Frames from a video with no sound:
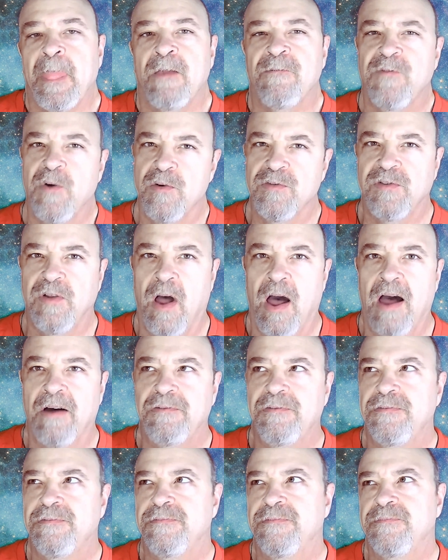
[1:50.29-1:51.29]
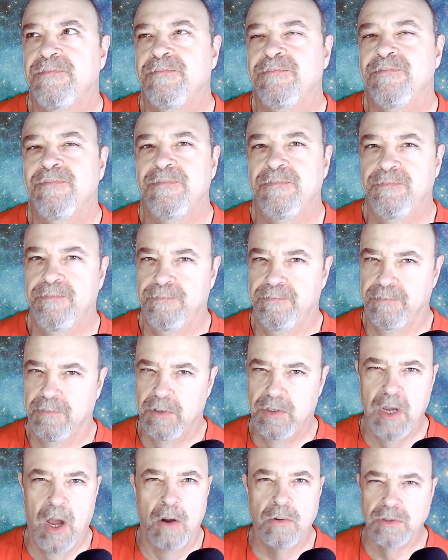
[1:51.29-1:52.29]
First off,
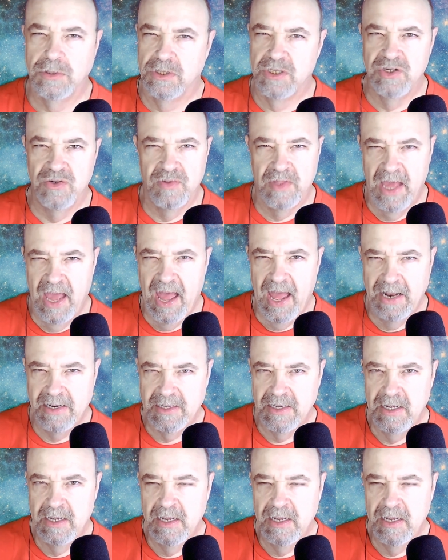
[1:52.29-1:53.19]
don't do that.